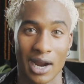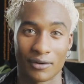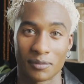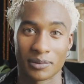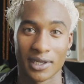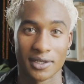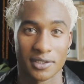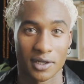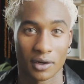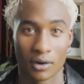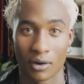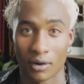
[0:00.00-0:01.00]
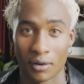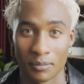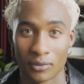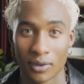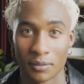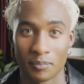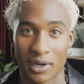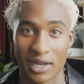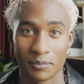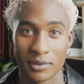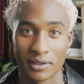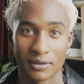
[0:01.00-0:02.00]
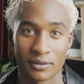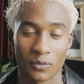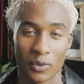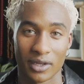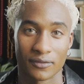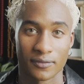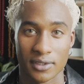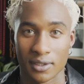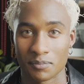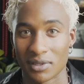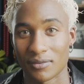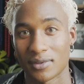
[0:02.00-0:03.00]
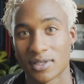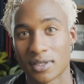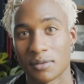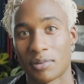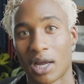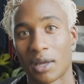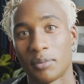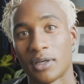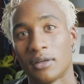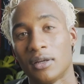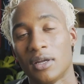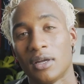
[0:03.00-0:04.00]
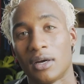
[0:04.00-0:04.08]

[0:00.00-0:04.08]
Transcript: I replaced their cardboard piping with some PVC piping.